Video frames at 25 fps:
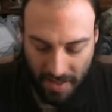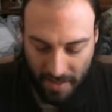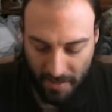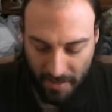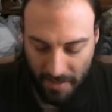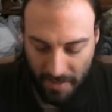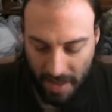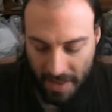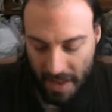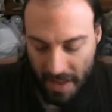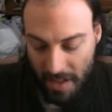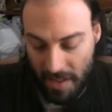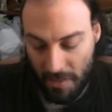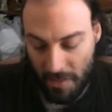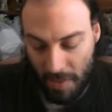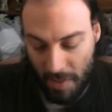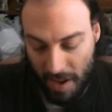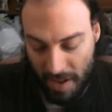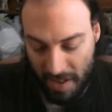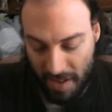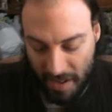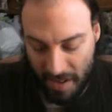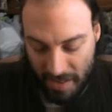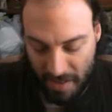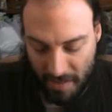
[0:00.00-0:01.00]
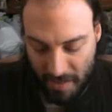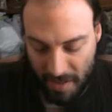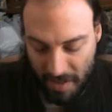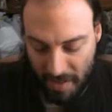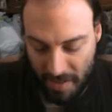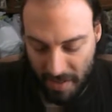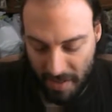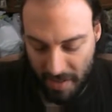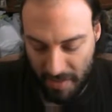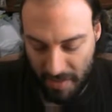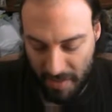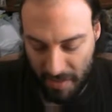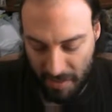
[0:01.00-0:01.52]
That's actually why I got them,
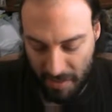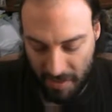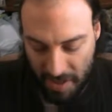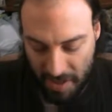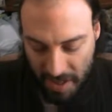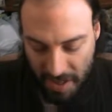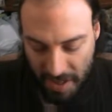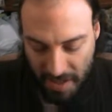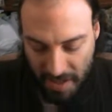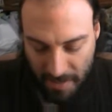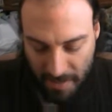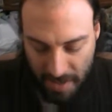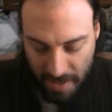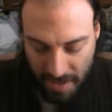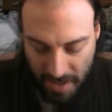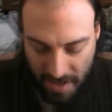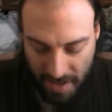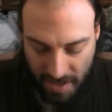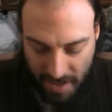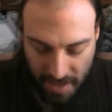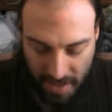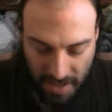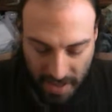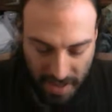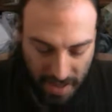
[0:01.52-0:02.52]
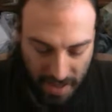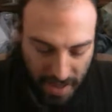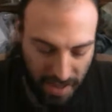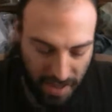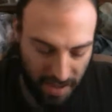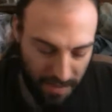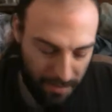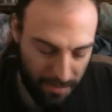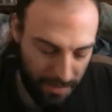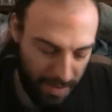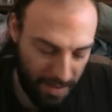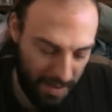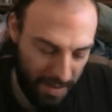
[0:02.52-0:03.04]
because they're so cheap.
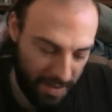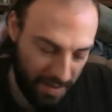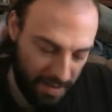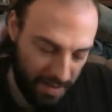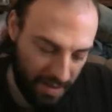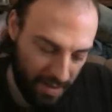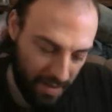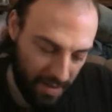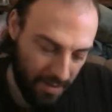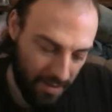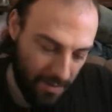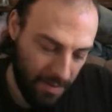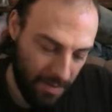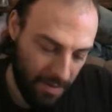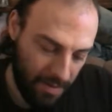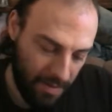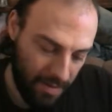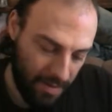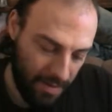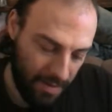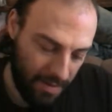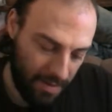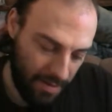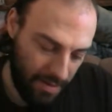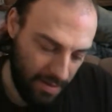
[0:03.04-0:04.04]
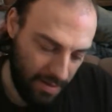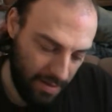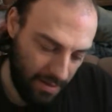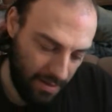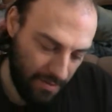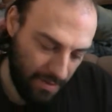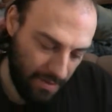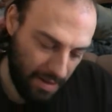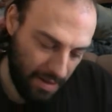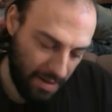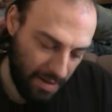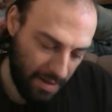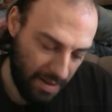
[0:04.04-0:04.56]
It's the first
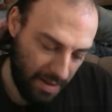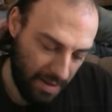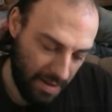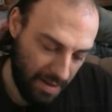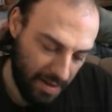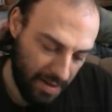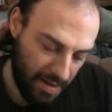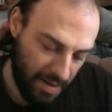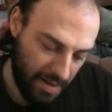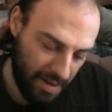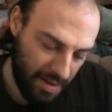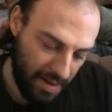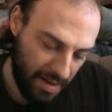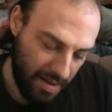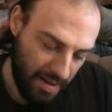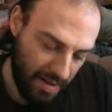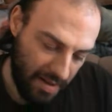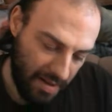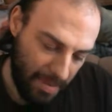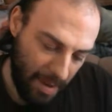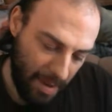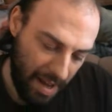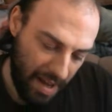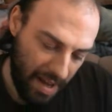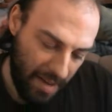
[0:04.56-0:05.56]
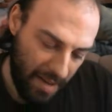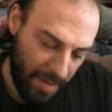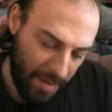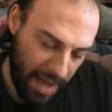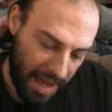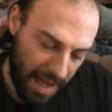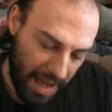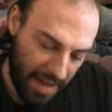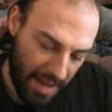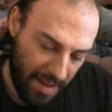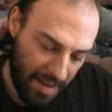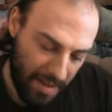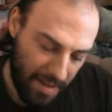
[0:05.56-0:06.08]
one. They're
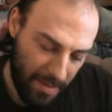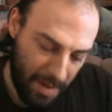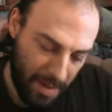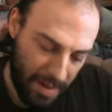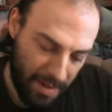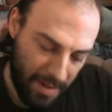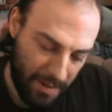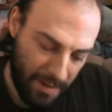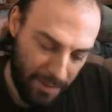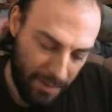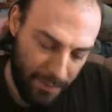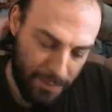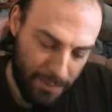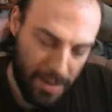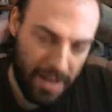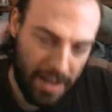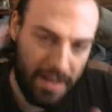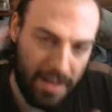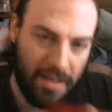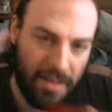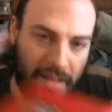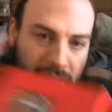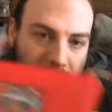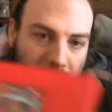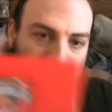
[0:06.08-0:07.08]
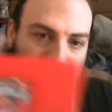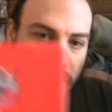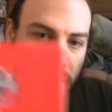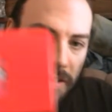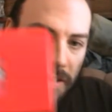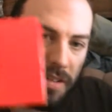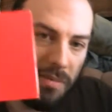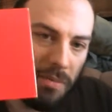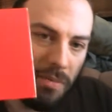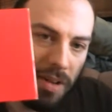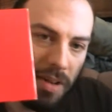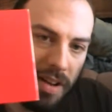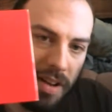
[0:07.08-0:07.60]
Spider-Man and His Amazing Friends
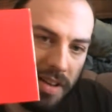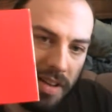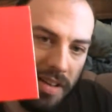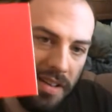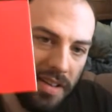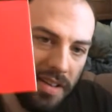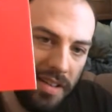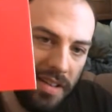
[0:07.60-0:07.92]
Volume 1.